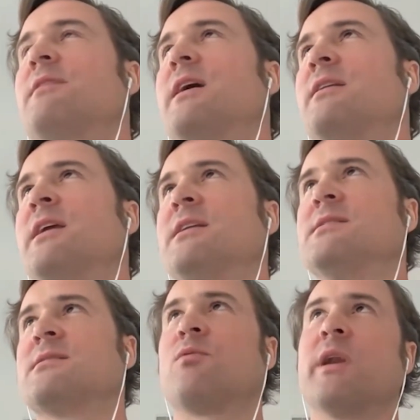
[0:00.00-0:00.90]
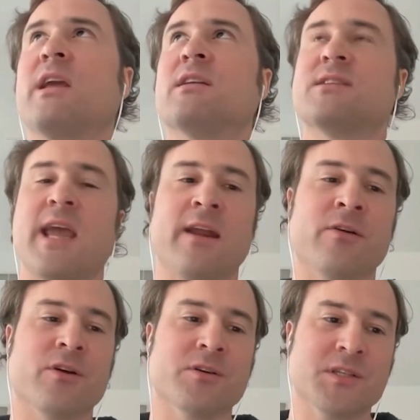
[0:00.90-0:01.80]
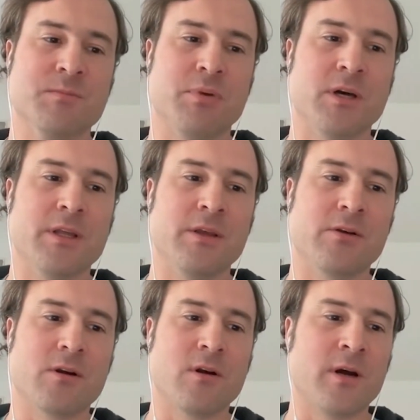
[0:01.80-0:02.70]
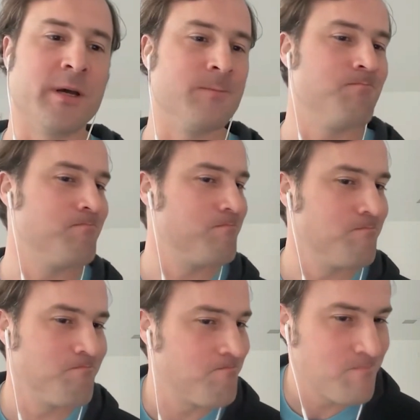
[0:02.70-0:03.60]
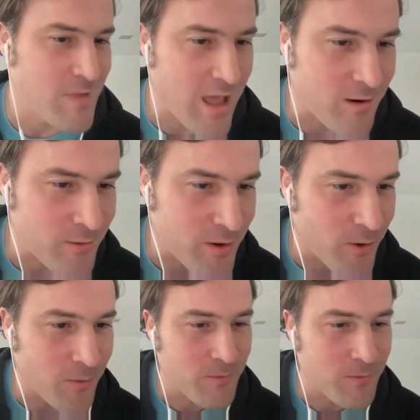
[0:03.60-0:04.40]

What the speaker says: that needs 20 containers, but you're on, I don't know,